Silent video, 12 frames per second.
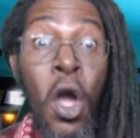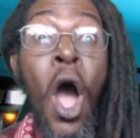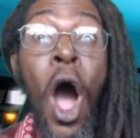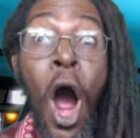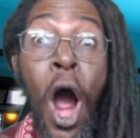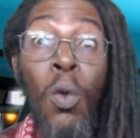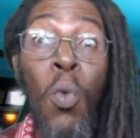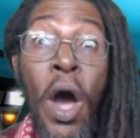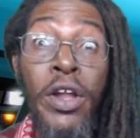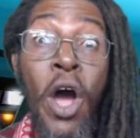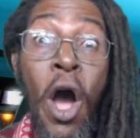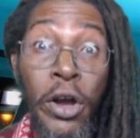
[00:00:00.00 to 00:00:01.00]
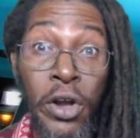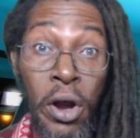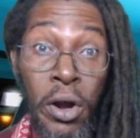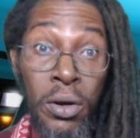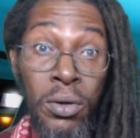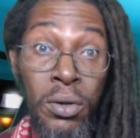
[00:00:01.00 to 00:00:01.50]
or one order,
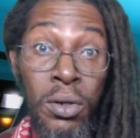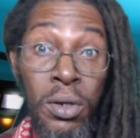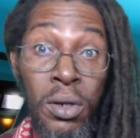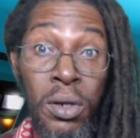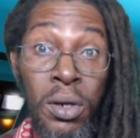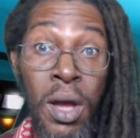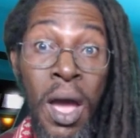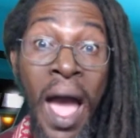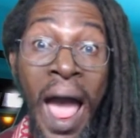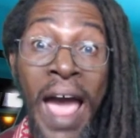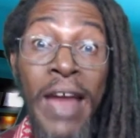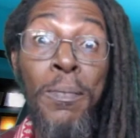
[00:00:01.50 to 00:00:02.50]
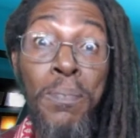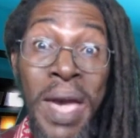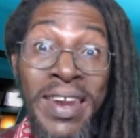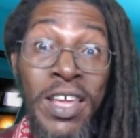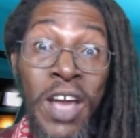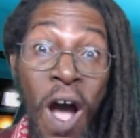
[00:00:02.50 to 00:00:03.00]
and
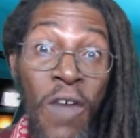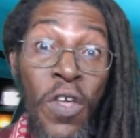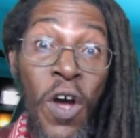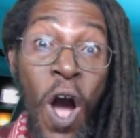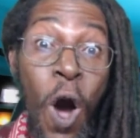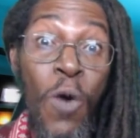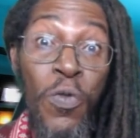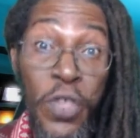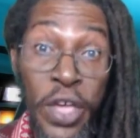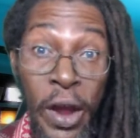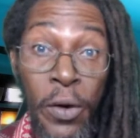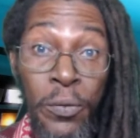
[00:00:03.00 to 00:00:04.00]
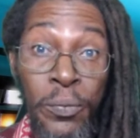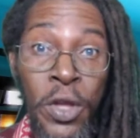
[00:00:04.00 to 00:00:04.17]
many other out there,